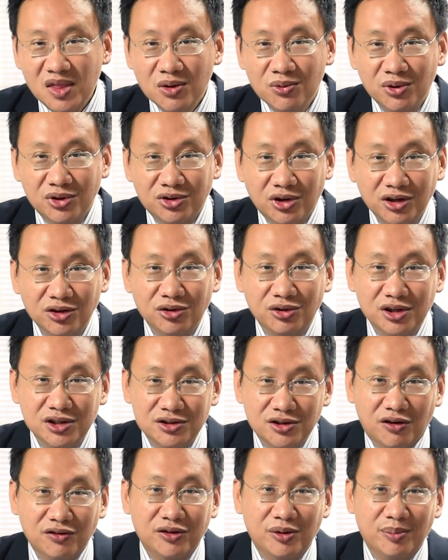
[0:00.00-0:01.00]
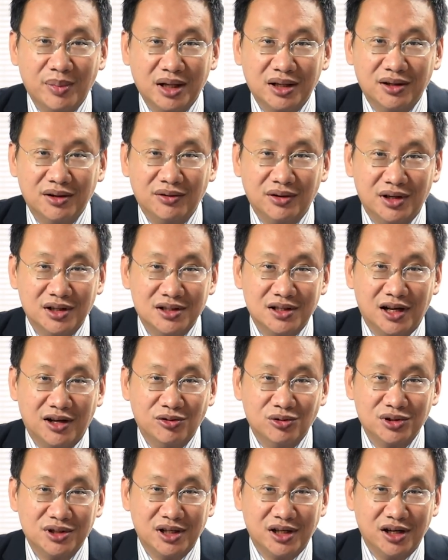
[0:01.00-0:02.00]
we're trying to resolve the matter with the
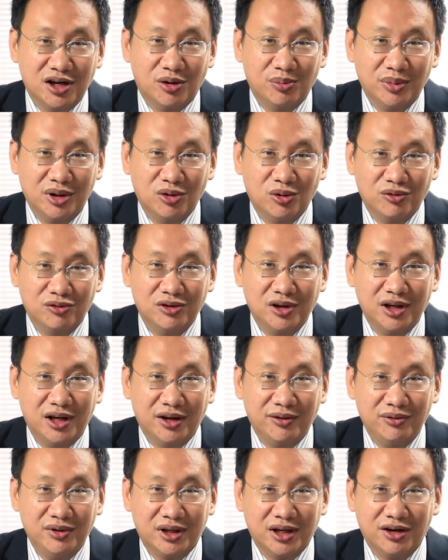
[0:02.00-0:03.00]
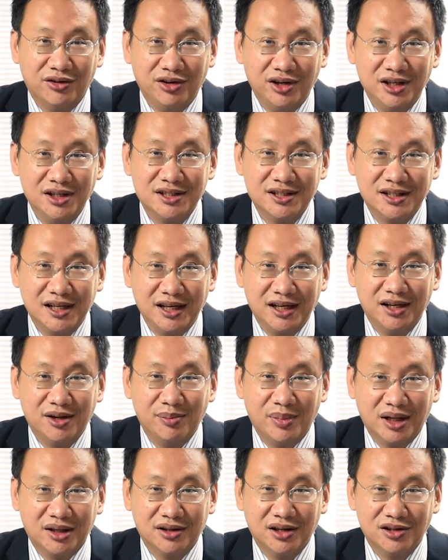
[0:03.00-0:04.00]
Selangor State Government, hopefully that we can reinstate the
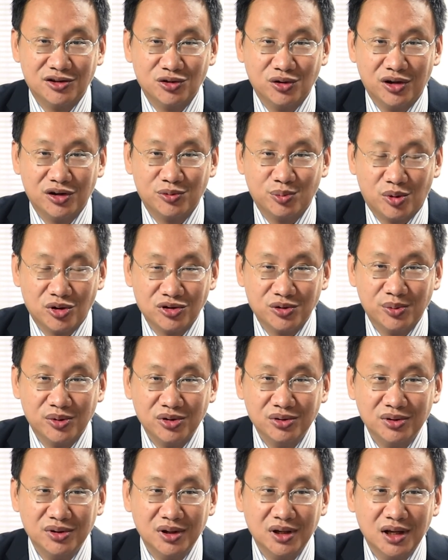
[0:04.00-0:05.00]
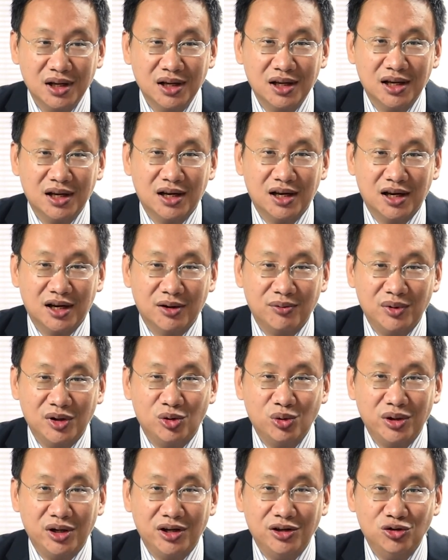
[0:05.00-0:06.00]
matter as soon as possible. Uh, we
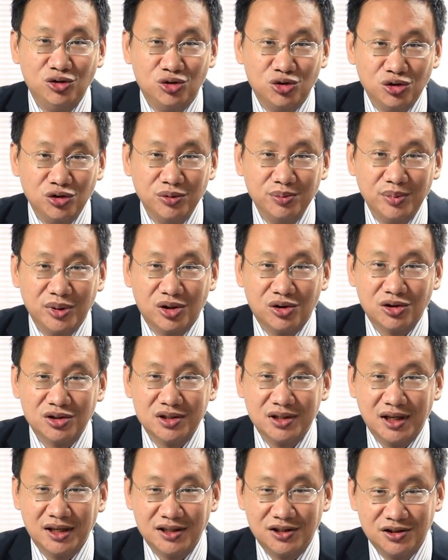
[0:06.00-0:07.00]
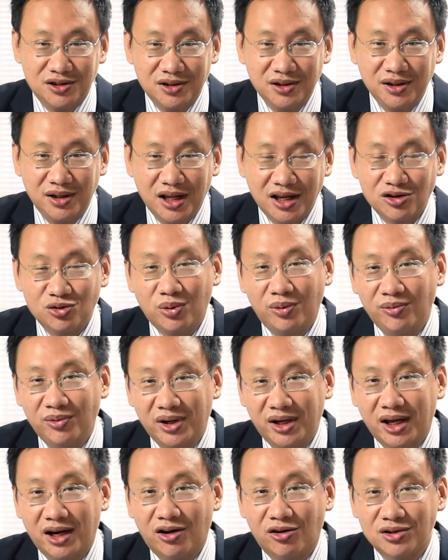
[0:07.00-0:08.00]
do it in June because that's, that's when we
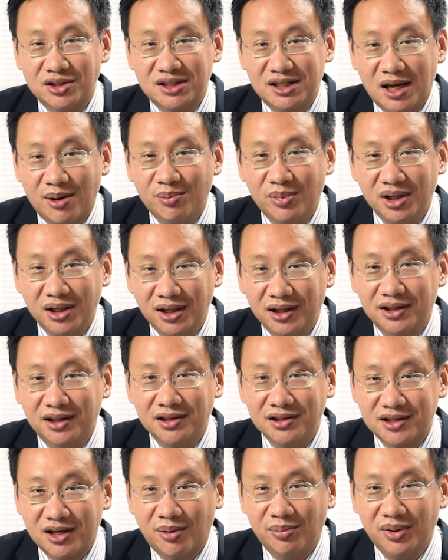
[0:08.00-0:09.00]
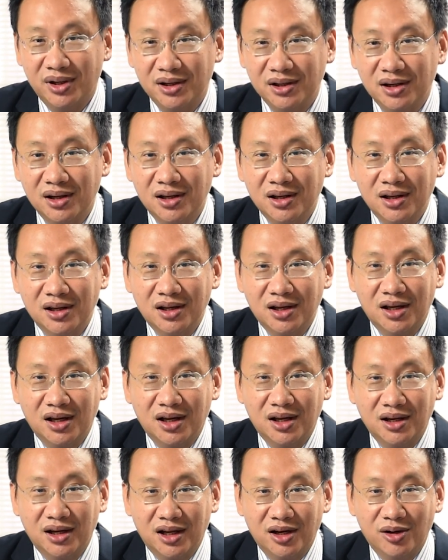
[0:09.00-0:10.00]
get our summer interns come in.
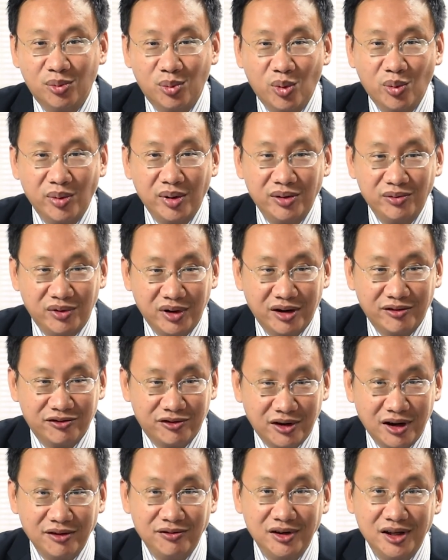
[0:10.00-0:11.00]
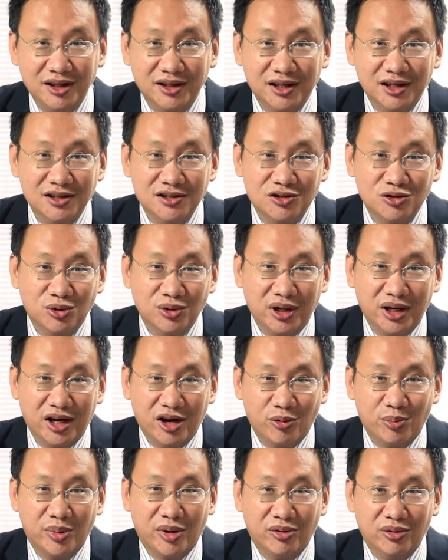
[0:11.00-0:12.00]
And at the moment, we have five interns, so they
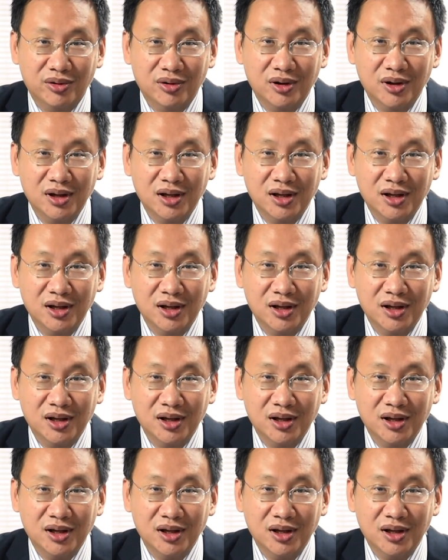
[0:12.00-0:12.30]
help out.